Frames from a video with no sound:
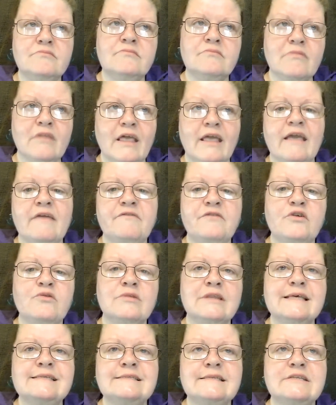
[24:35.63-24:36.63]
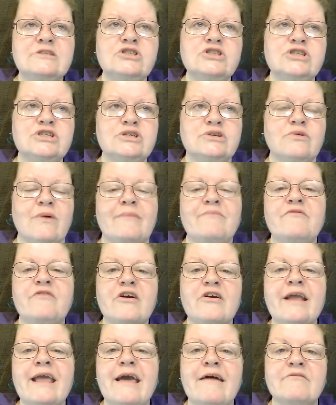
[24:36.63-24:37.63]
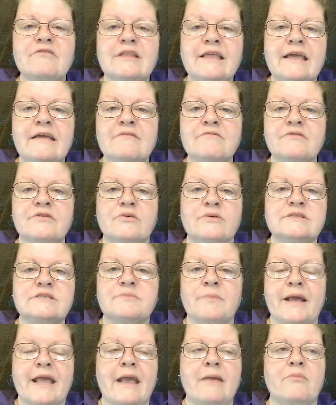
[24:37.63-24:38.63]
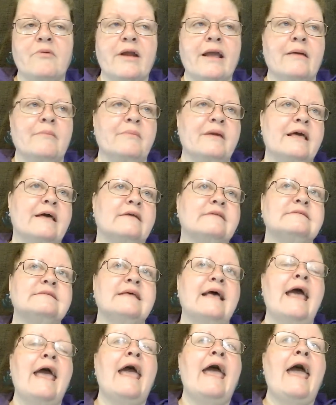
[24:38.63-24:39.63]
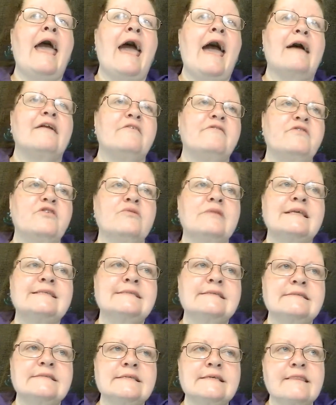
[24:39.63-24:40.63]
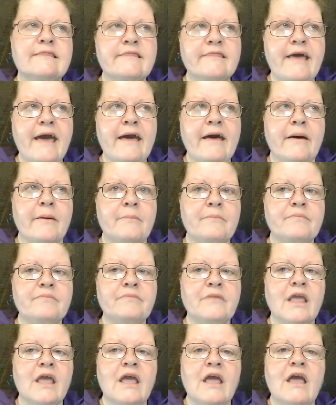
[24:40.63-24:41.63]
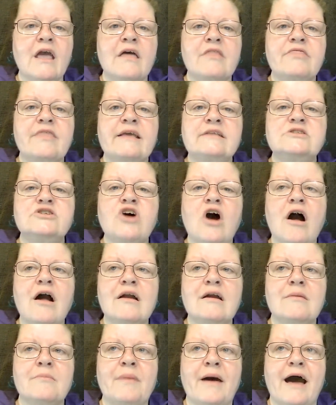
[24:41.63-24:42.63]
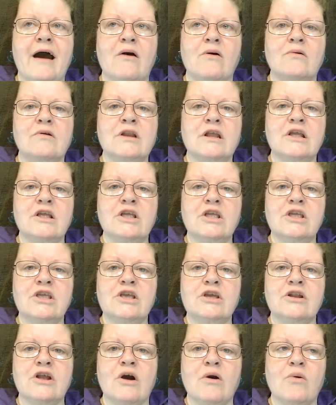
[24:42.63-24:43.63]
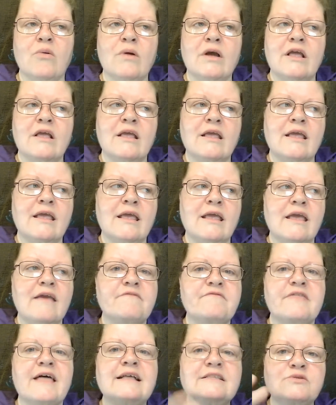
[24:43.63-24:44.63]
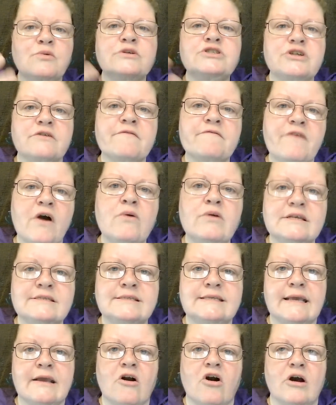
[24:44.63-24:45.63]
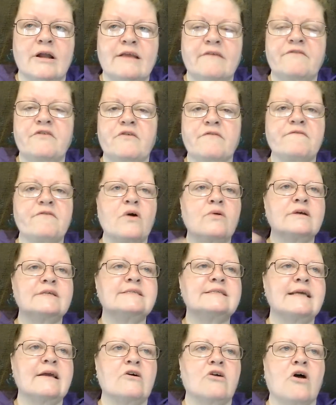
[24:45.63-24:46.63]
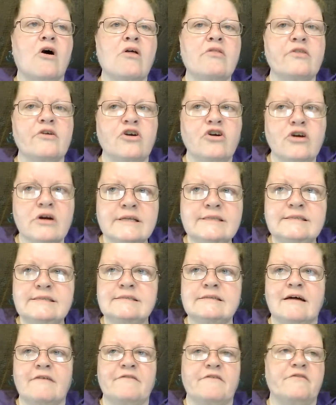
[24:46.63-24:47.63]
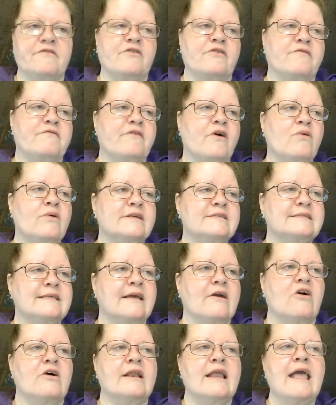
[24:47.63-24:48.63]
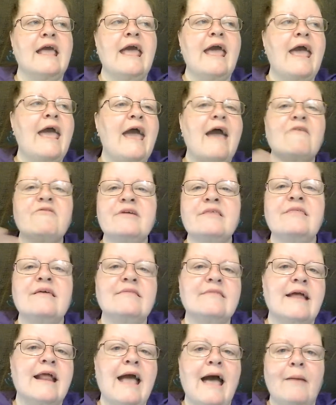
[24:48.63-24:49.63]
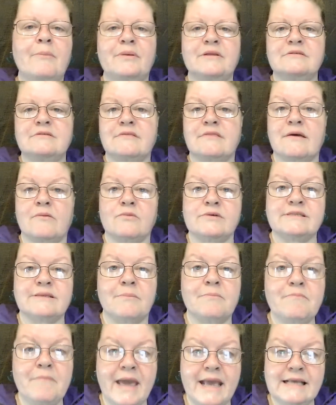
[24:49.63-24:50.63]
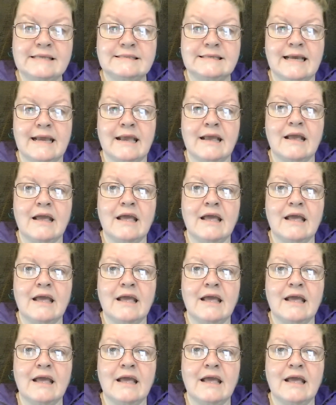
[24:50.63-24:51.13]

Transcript: If you listen to, I'm very heavily influenced by Abraham Hicks, and if you listen to them, they talk about, if that's what you're focusing on, if you're focusing on all the good stuff, if you're focusing on everything that happened that was amazing,